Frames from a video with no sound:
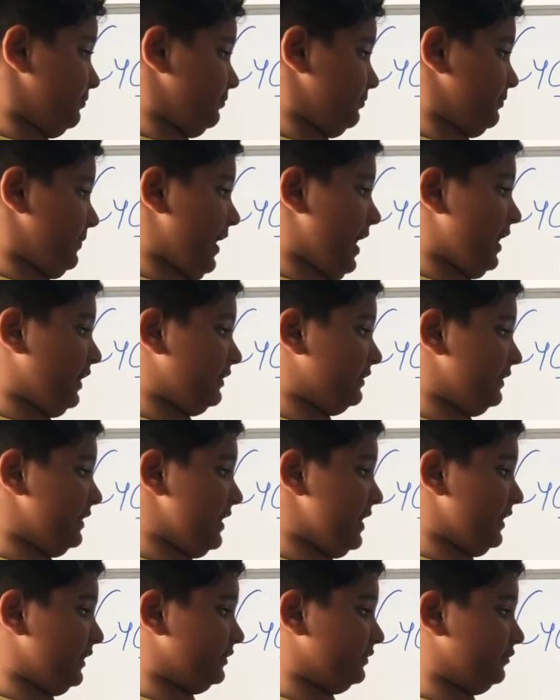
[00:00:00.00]
back
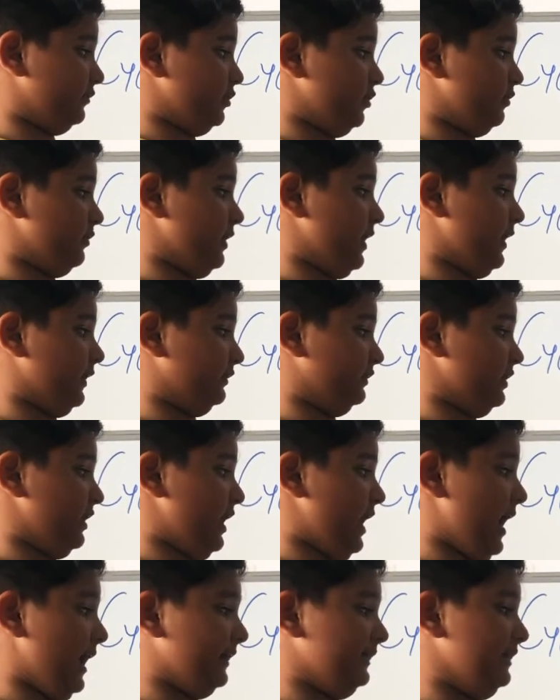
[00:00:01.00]
legs known as the
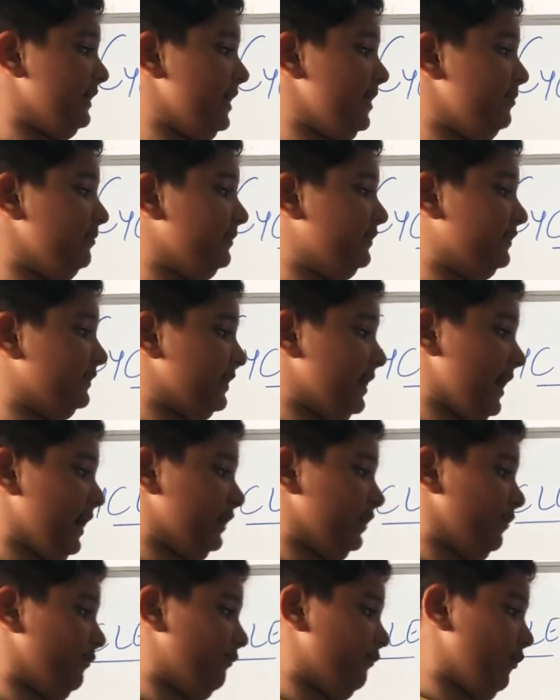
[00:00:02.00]
hind limbs
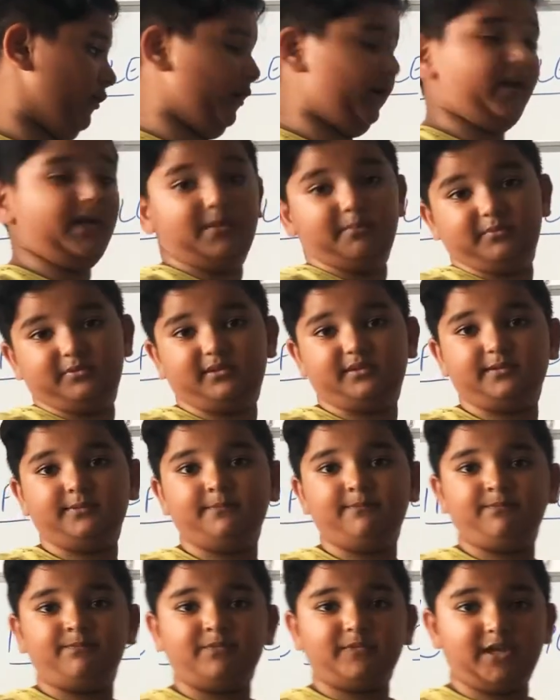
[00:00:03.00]
and the forelimbs,
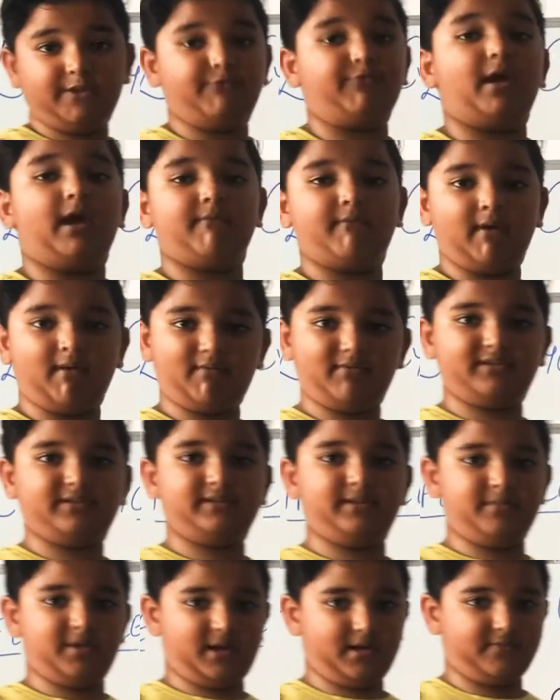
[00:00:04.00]
if you have ever
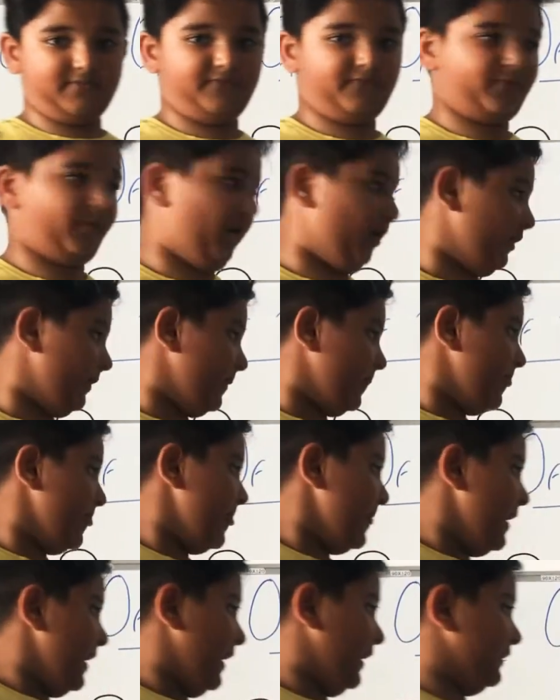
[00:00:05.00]
seen a frog.
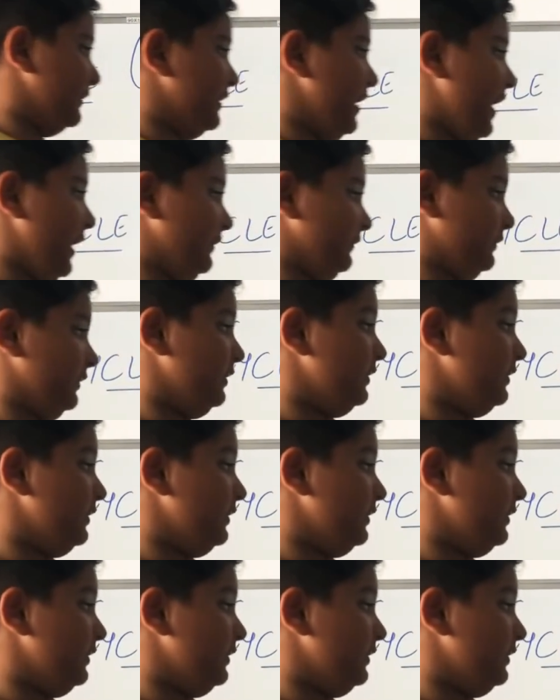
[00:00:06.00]
And guys,